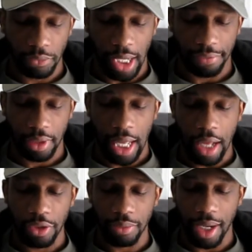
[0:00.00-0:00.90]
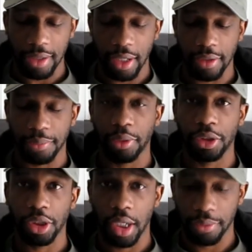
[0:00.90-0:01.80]
After that, I do my sets of
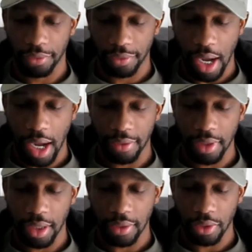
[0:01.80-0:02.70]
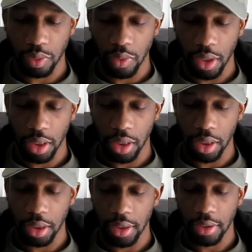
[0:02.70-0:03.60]
push-ups, 5 sets of
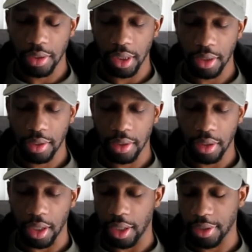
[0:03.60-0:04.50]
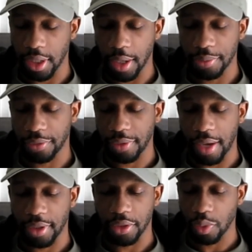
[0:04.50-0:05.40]
20, 6 sit-ups,
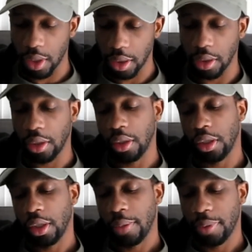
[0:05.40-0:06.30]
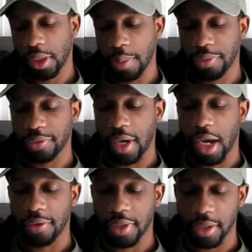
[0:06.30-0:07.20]
5 sets of 20, pull-ups,
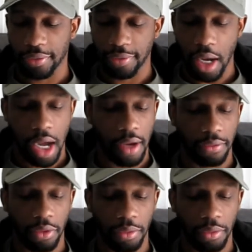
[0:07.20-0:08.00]
5 sets of 5.